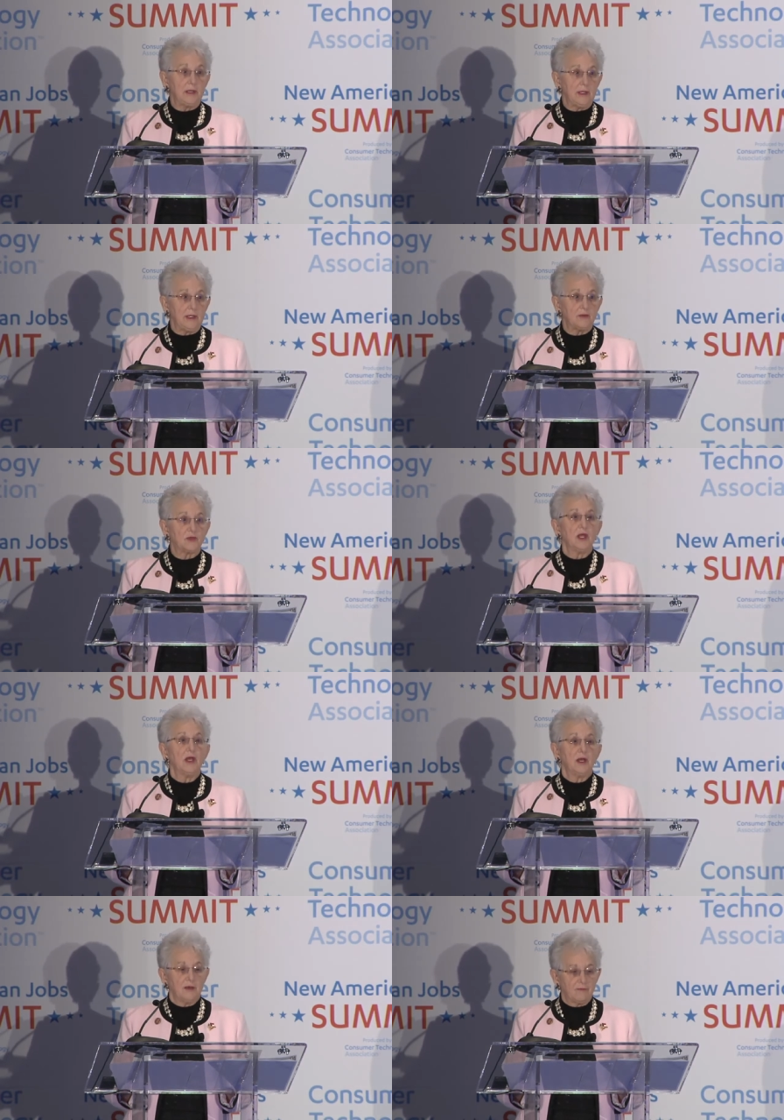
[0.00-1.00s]
needs
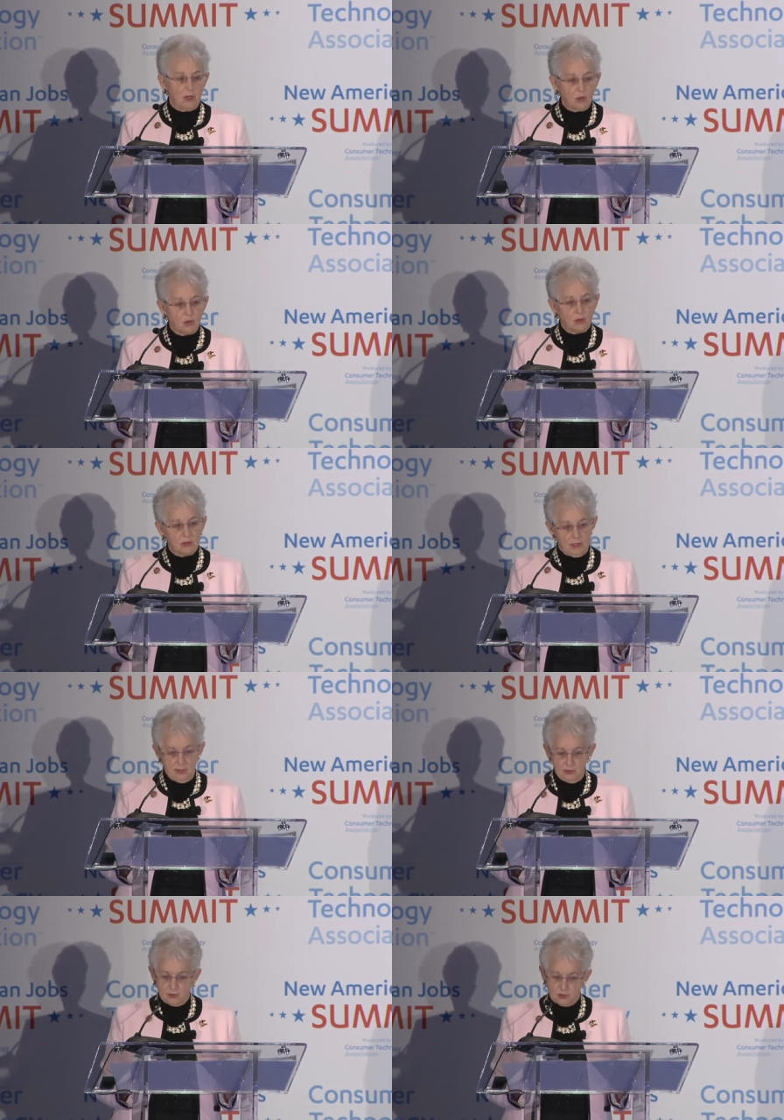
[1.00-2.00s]
of local
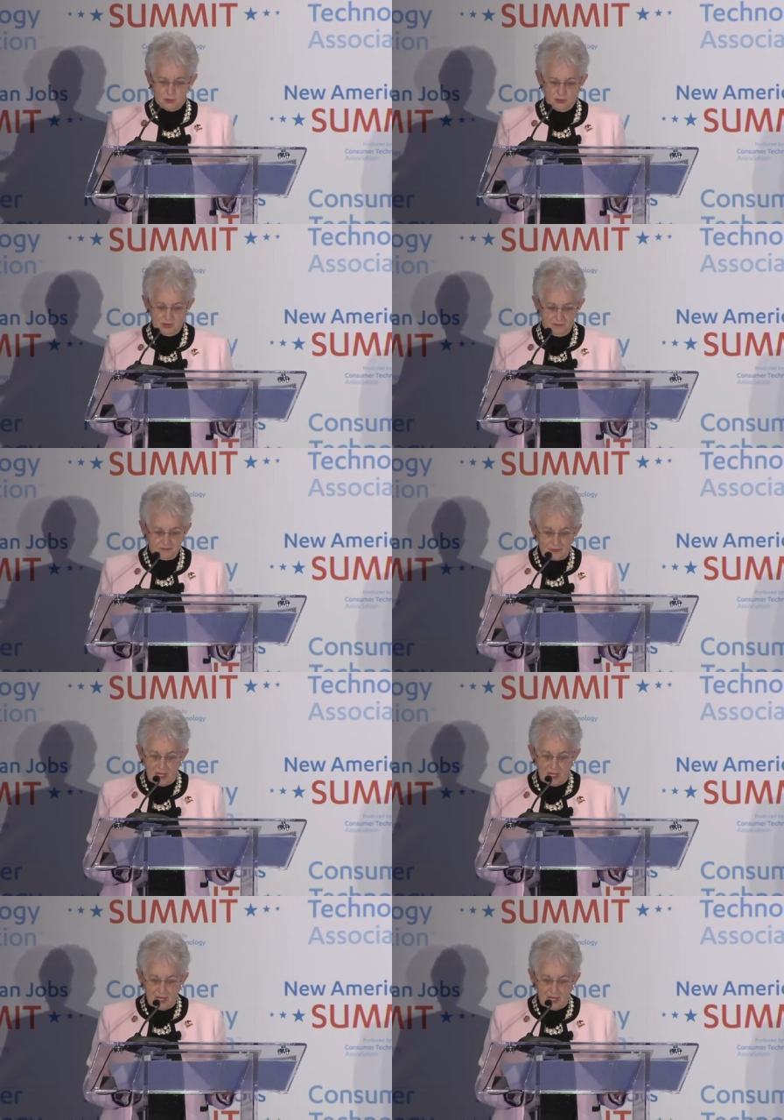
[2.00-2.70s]
industries.